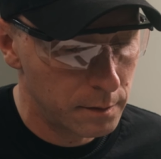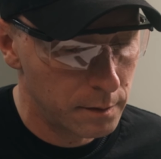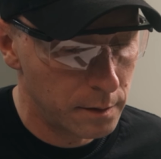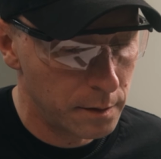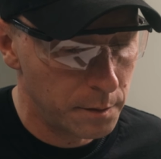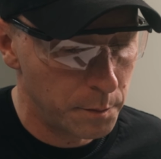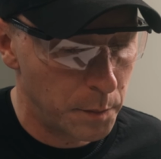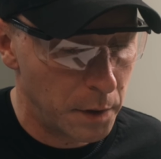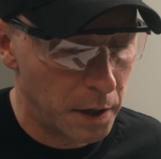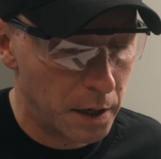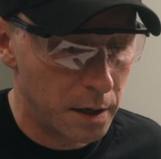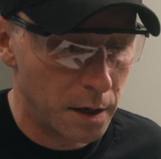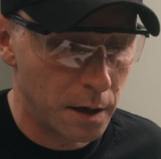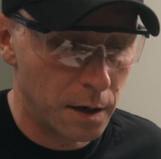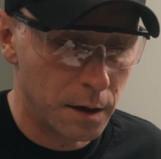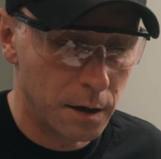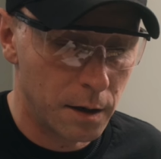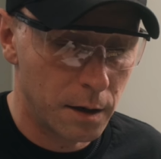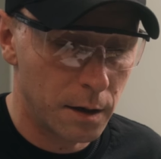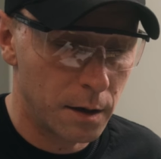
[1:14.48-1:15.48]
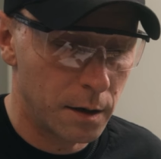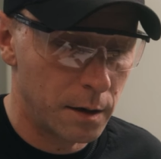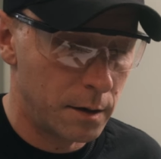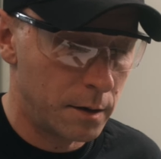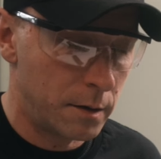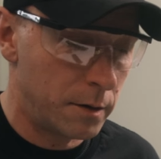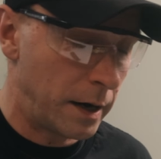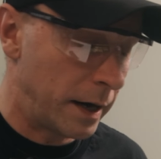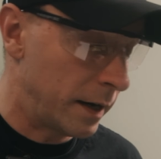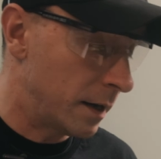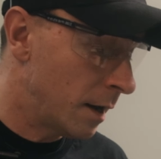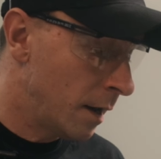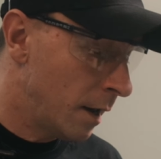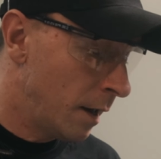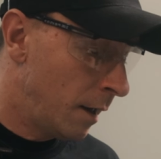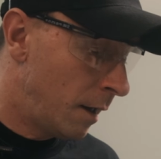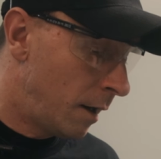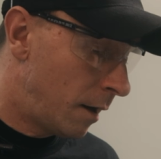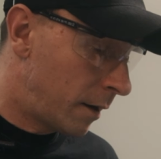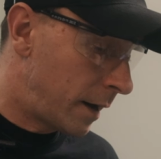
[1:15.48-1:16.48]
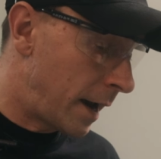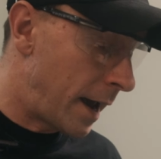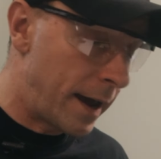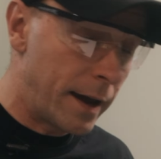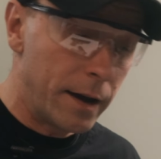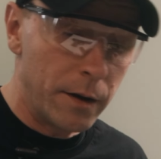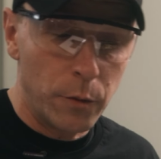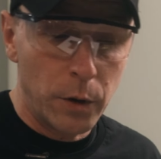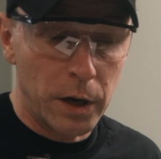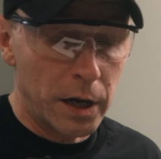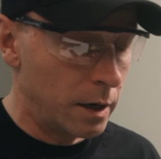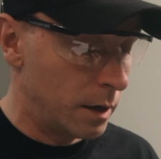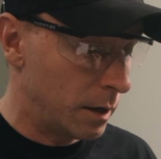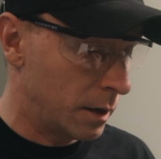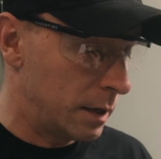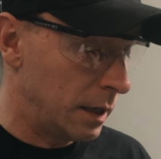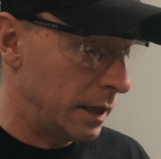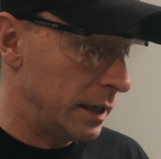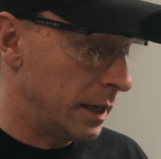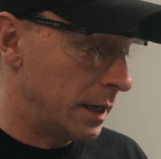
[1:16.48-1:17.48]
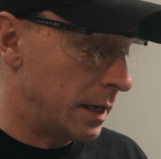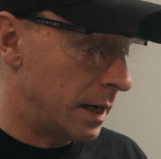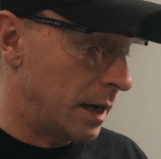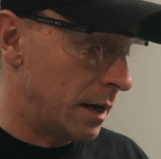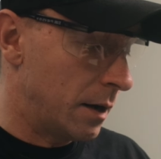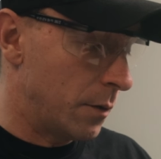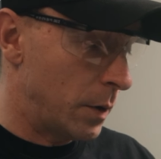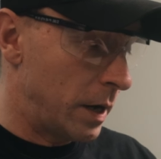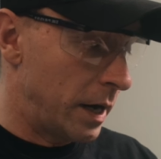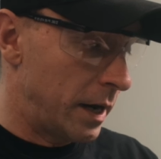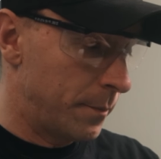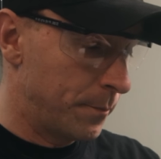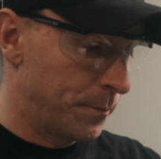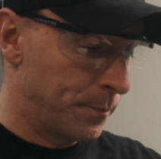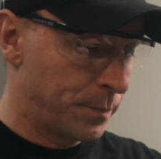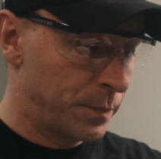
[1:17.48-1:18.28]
A meeting. All right. Okay, we're gonna clean it anyway.